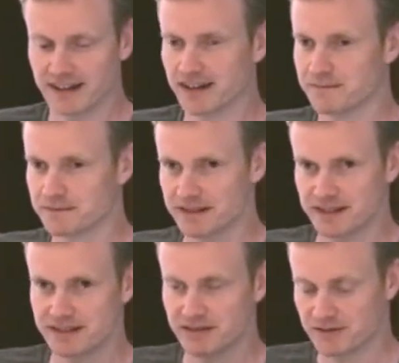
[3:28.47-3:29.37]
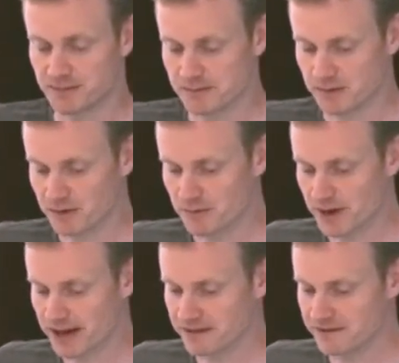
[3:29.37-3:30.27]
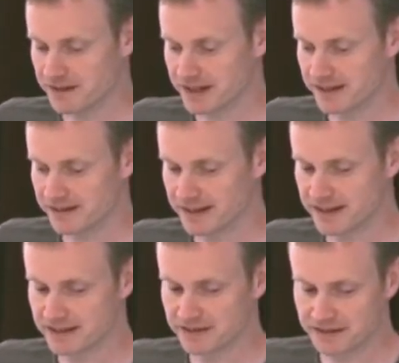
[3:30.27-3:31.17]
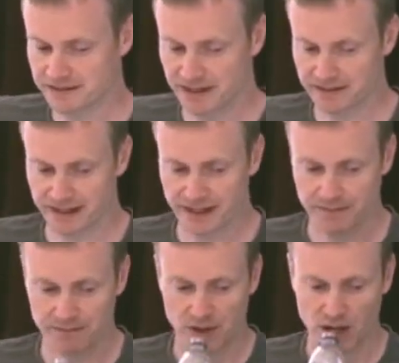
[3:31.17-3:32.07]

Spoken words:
So at least you're a bit more aware of the issues surrounding it.